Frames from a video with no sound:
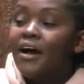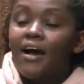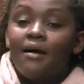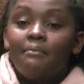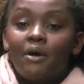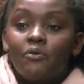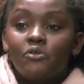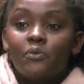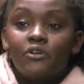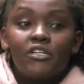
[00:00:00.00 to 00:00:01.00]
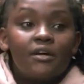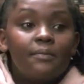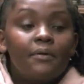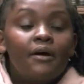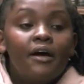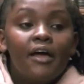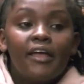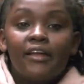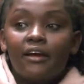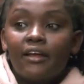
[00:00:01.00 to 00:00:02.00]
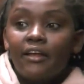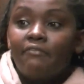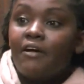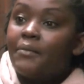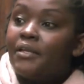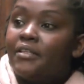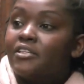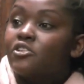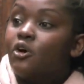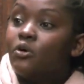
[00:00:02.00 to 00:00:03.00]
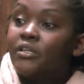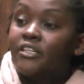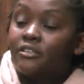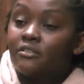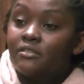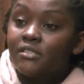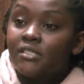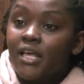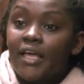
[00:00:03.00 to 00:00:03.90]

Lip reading: I was brought up in a family that's all girls